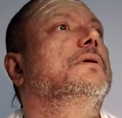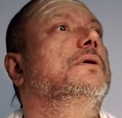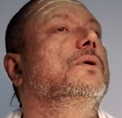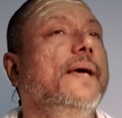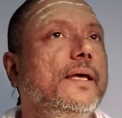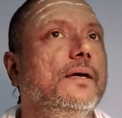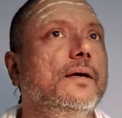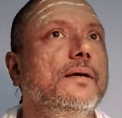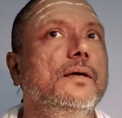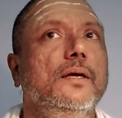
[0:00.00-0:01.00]
Why?
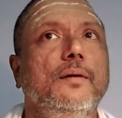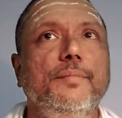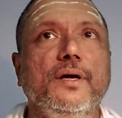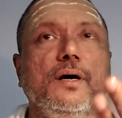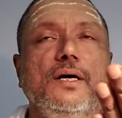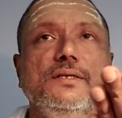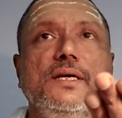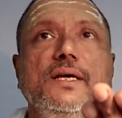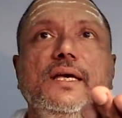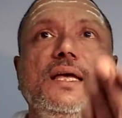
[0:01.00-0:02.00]
Because
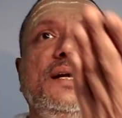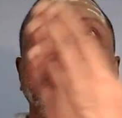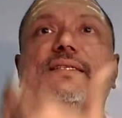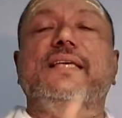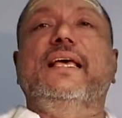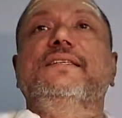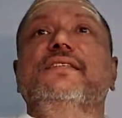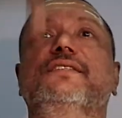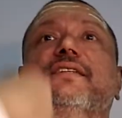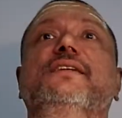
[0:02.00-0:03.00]
it is
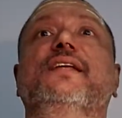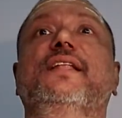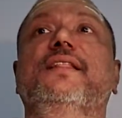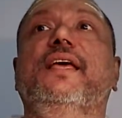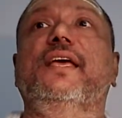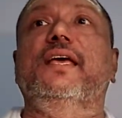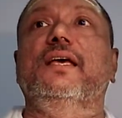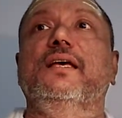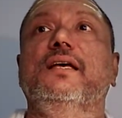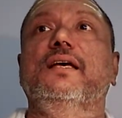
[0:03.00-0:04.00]
existent in
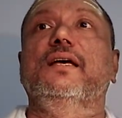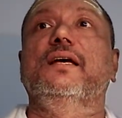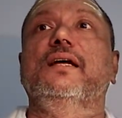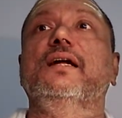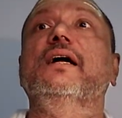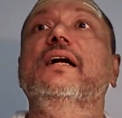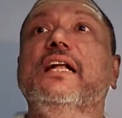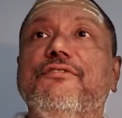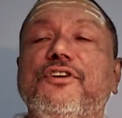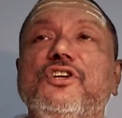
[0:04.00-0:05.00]
the
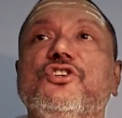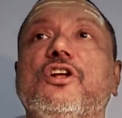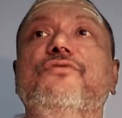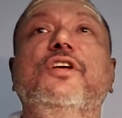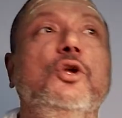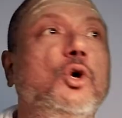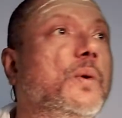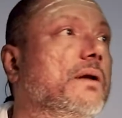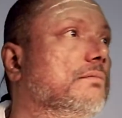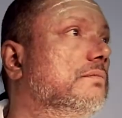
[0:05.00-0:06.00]
definition of the knower.